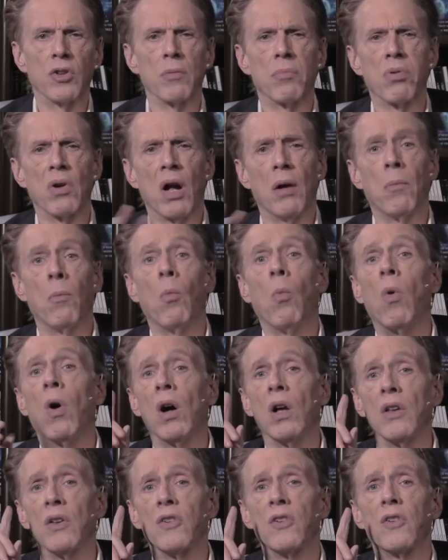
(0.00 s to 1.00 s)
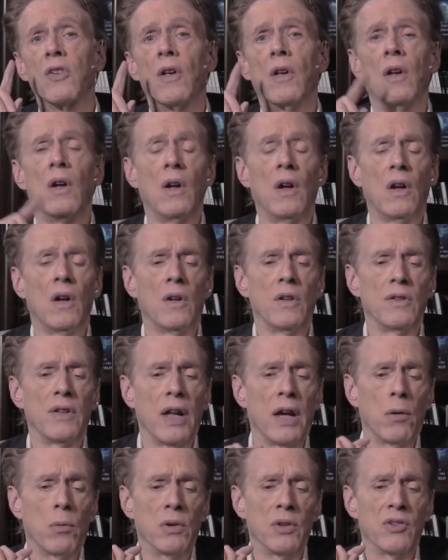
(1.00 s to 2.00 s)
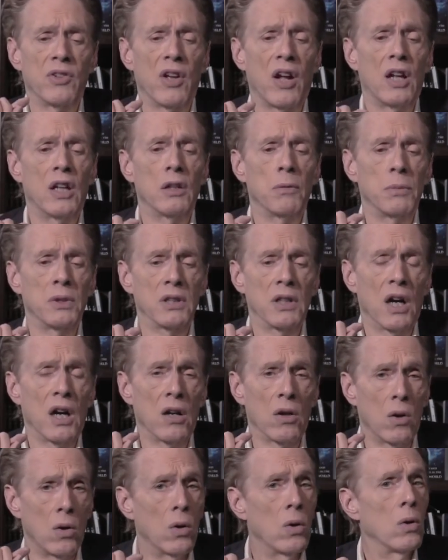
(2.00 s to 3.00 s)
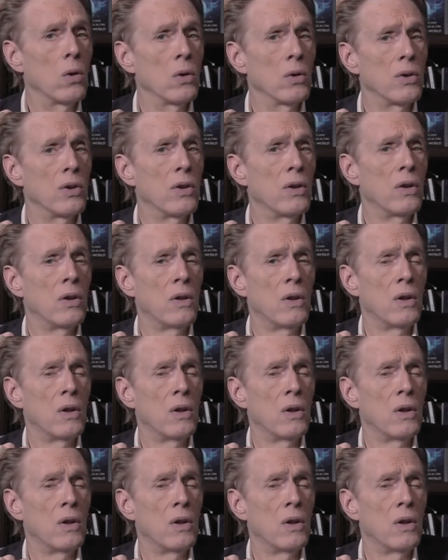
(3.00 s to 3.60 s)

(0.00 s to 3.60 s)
The problem was that when Solomon got old,